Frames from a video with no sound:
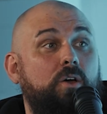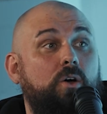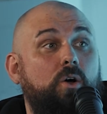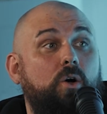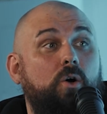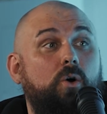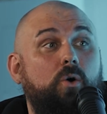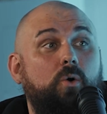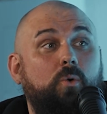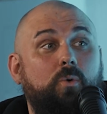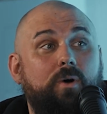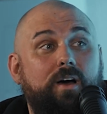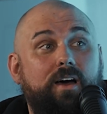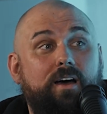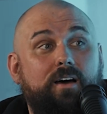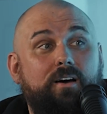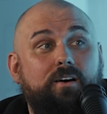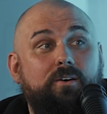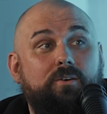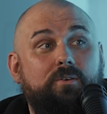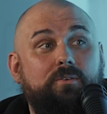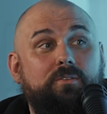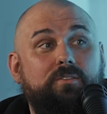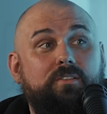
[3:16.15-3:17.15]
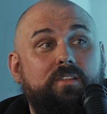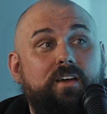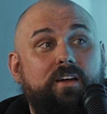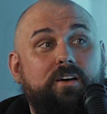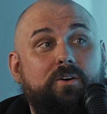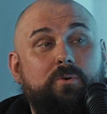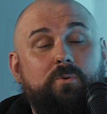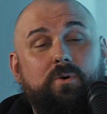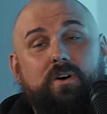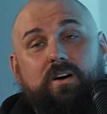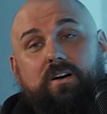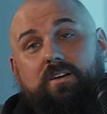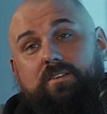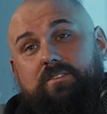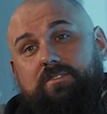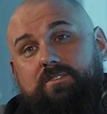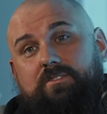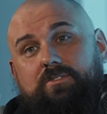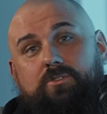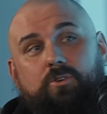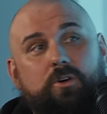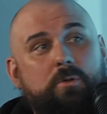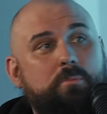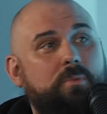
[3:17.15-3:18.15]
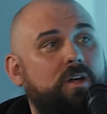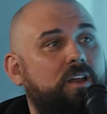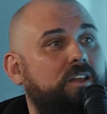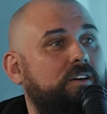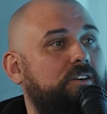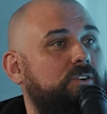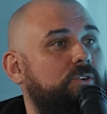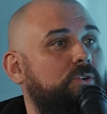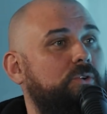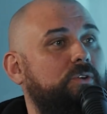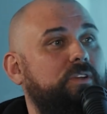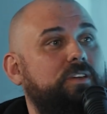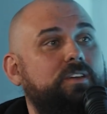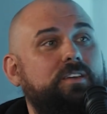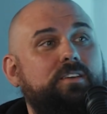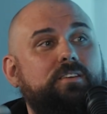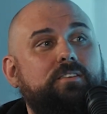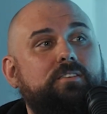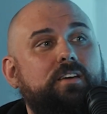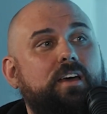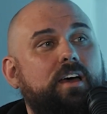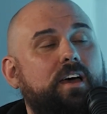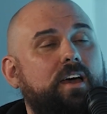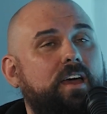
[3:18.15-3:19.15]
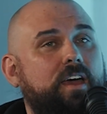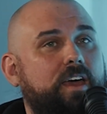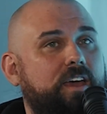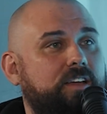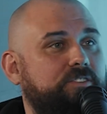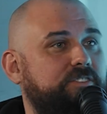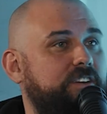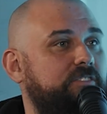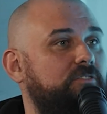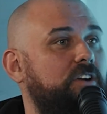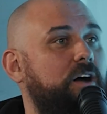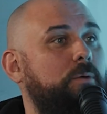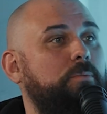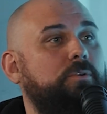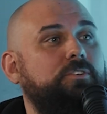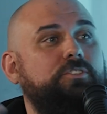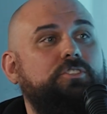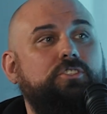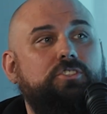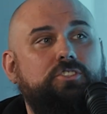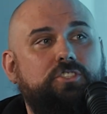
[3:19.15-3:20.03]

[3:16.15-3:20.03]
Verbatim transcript: oh, wow, there was Tony Bolognone, AJ Roberts,